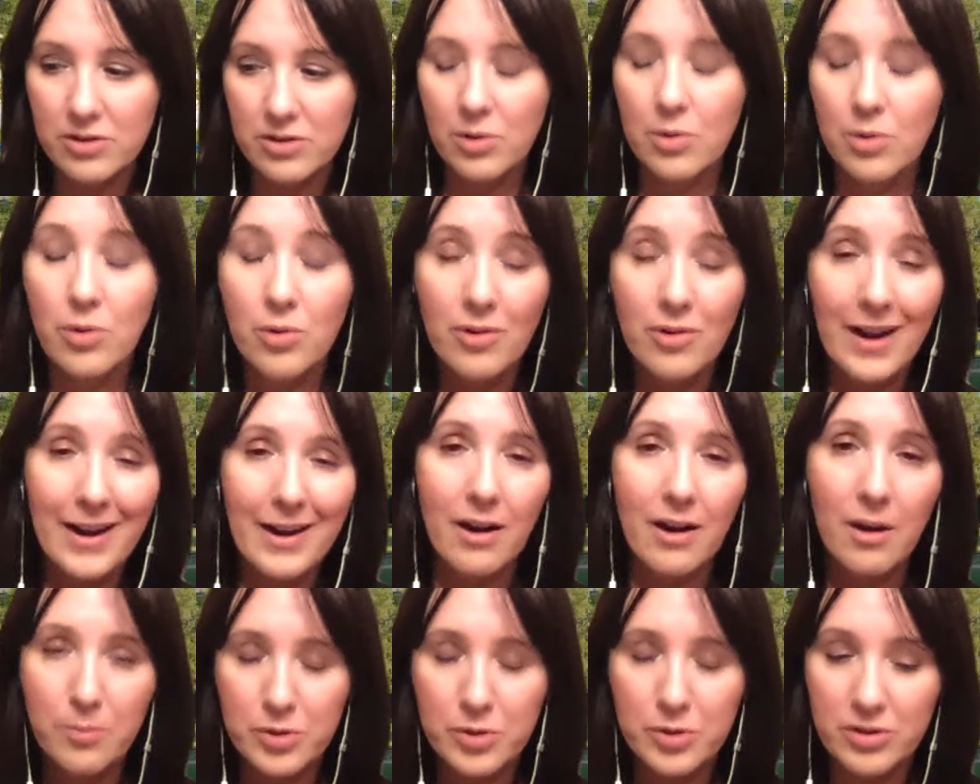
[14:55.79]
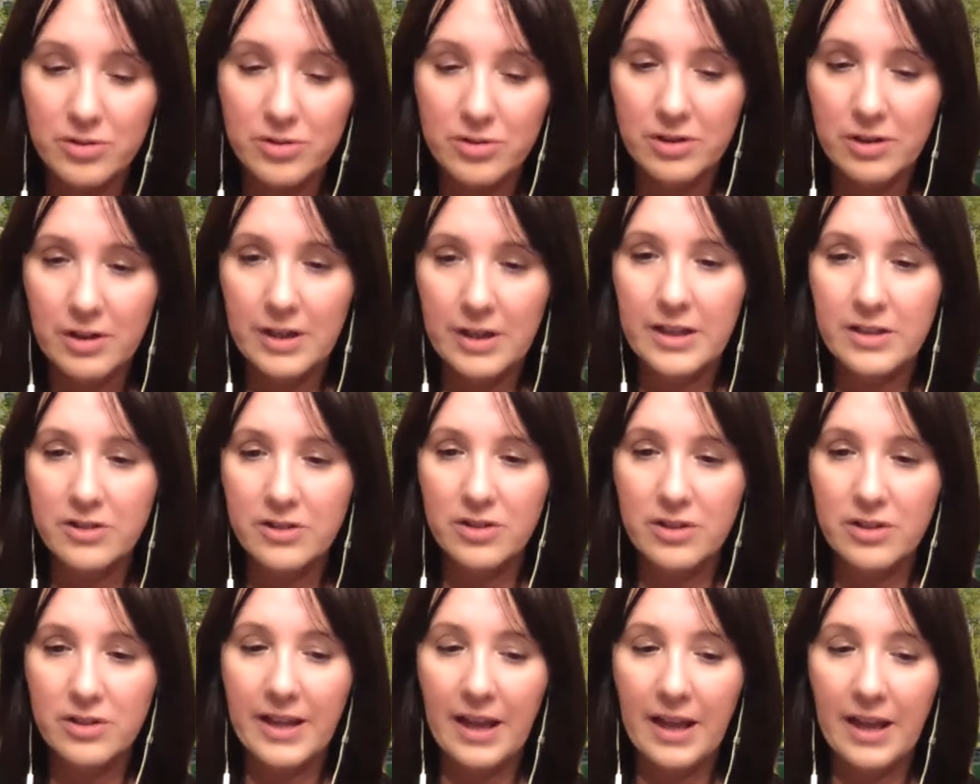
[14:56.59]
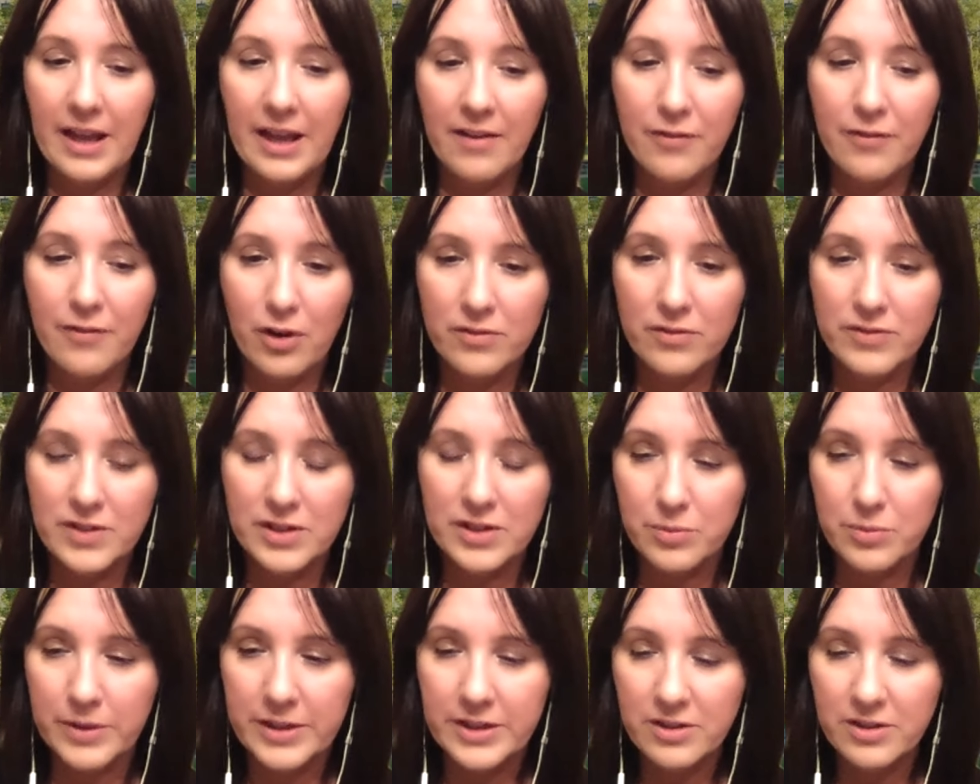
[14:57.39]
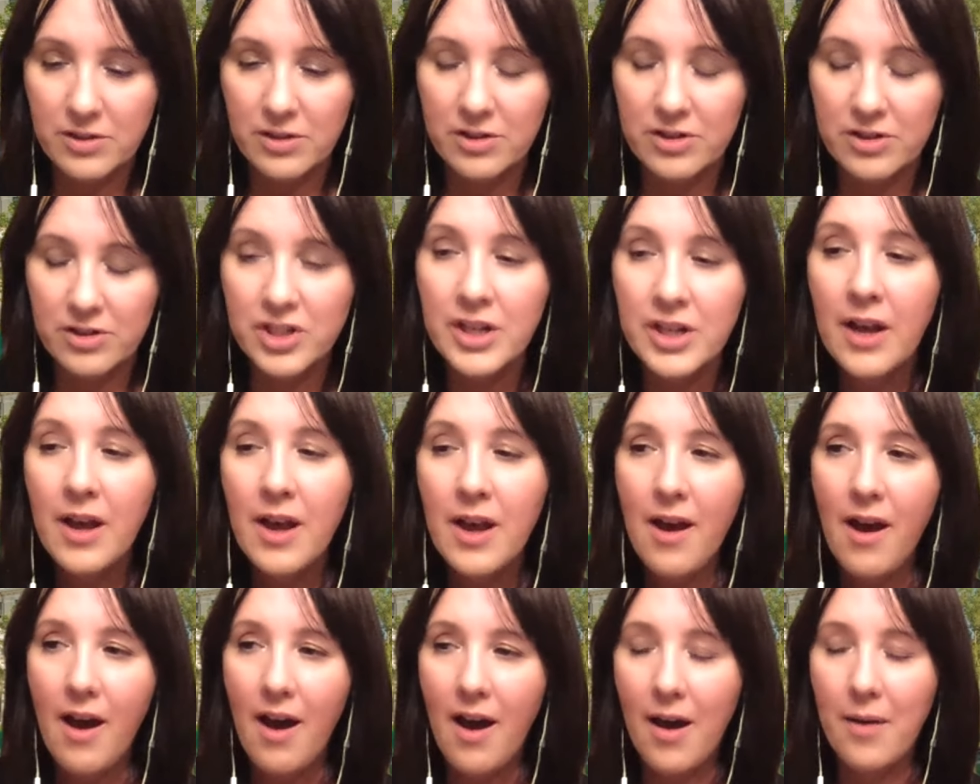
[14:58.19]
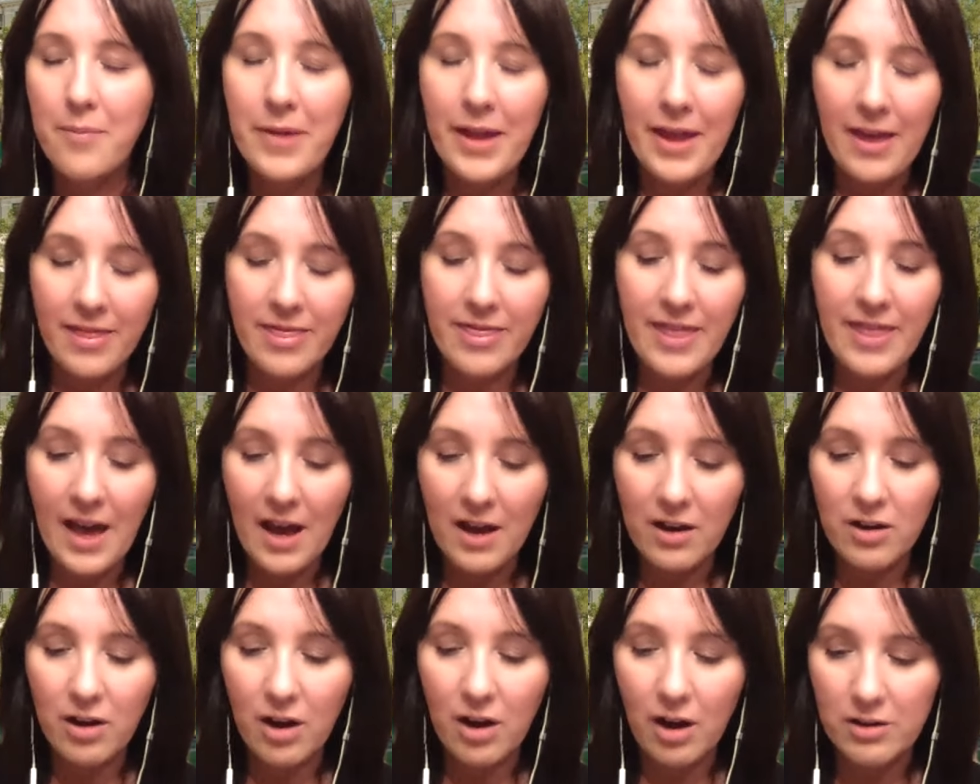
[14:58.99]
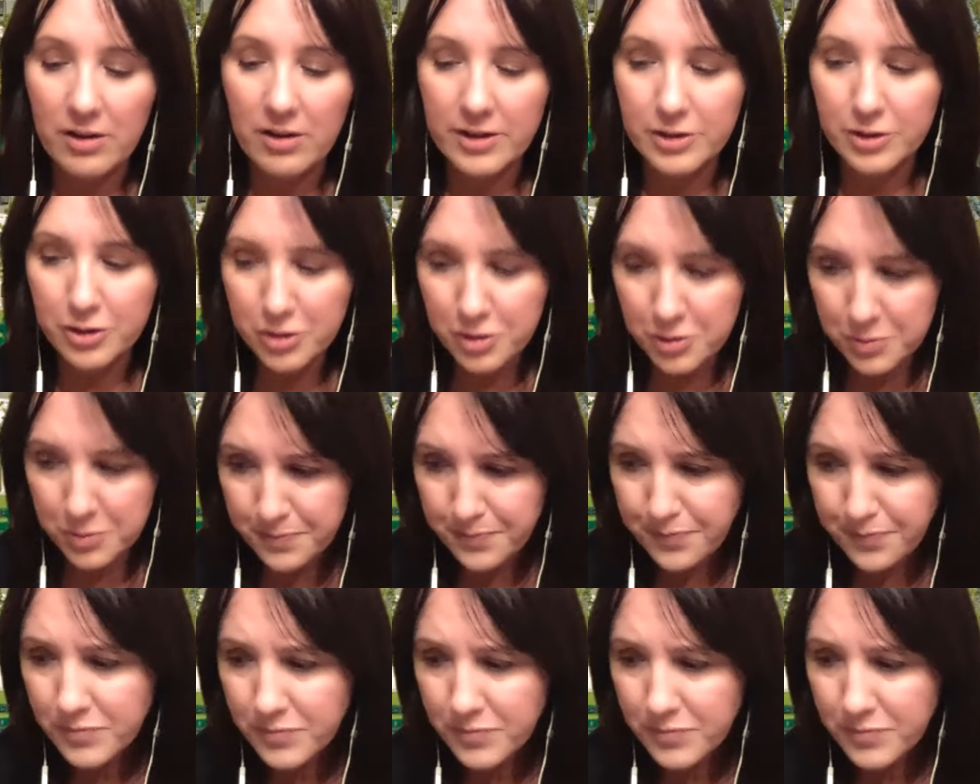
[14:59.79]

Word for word: So great opportunity to get involved in research um, in that college.